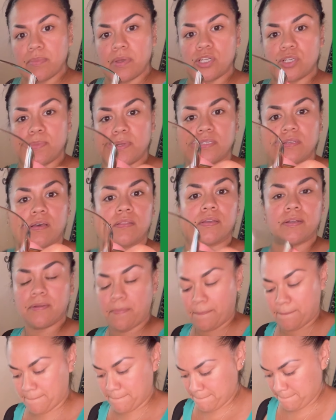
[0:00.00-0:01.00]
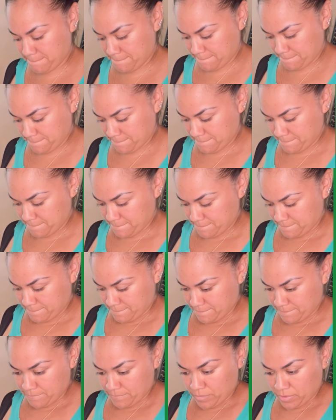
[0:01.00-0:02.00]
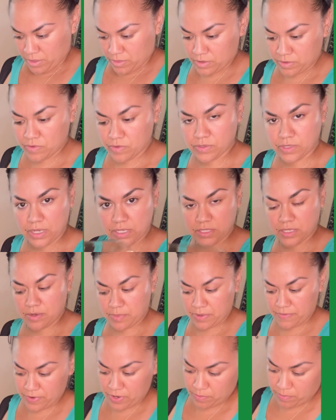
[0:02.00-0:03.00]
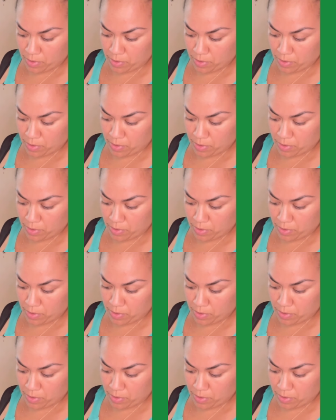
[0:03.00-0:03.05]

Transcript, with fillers: measurements on there. This looks like it's gonna be for your